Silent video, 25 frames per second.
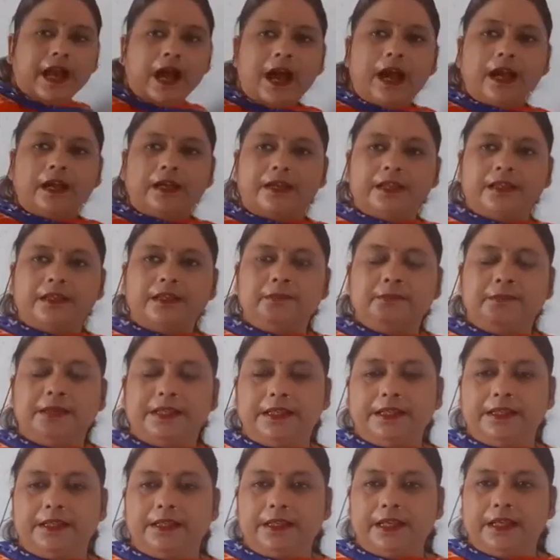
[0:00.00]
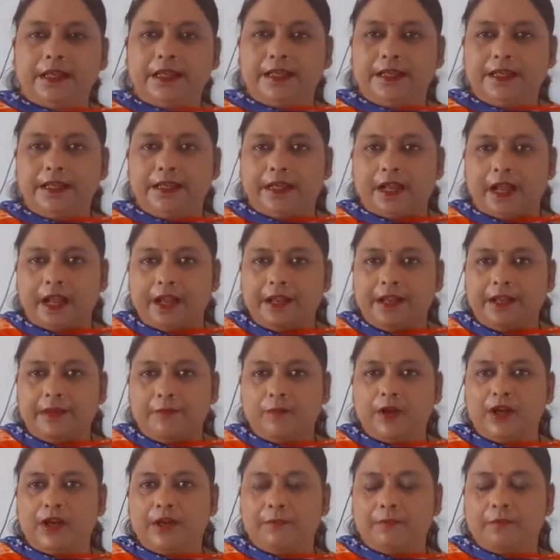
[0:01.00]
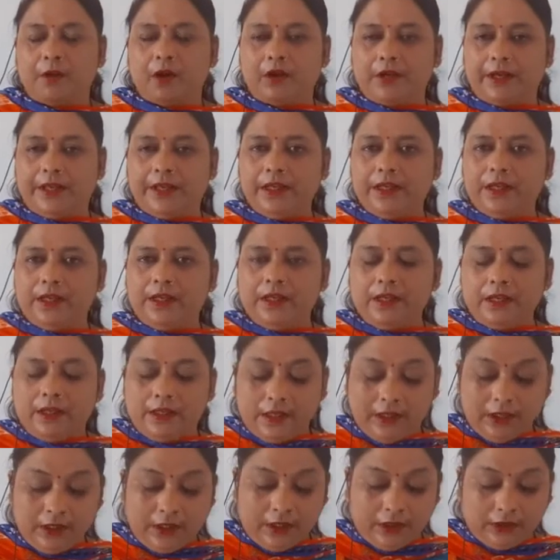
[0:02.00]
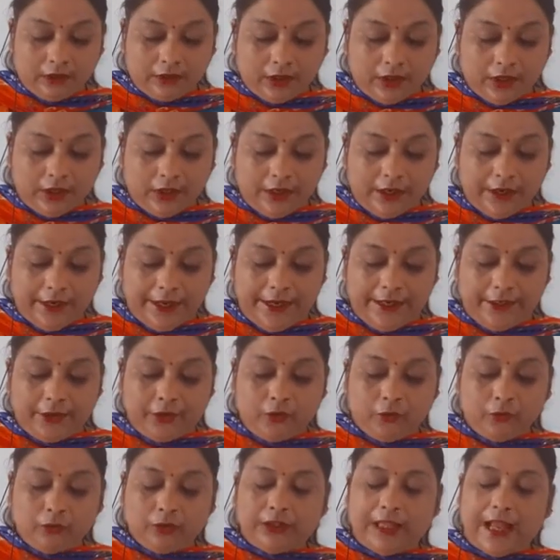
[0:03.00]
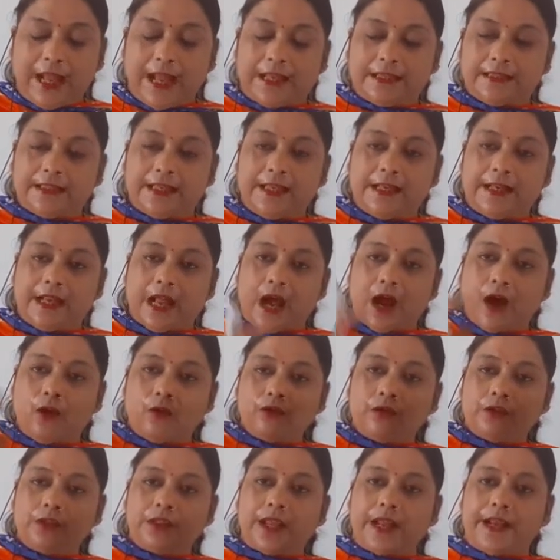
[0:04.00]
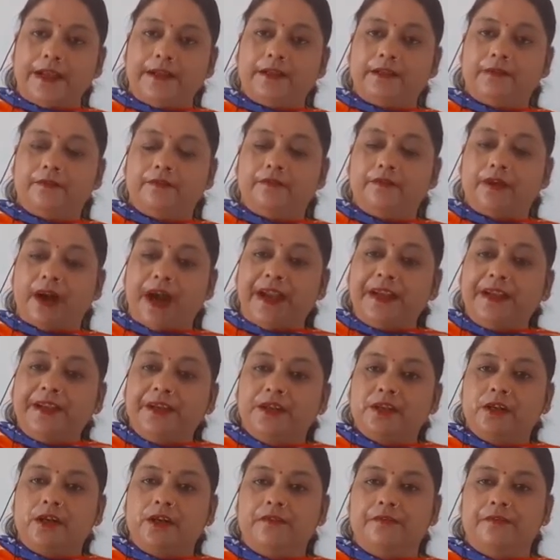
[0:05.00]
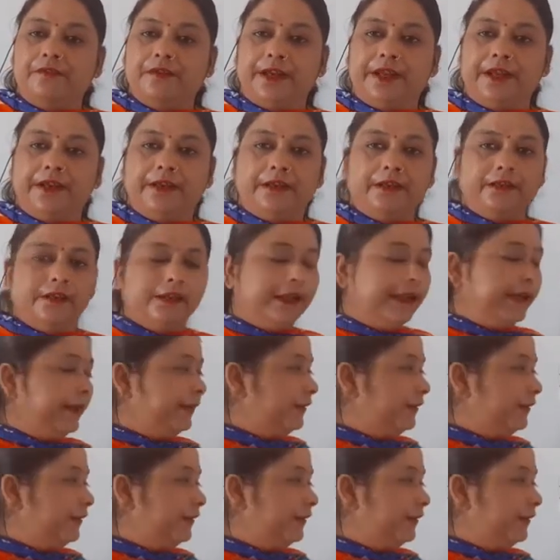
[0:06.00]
hardest material in human body. A tooth has an outside white covering. A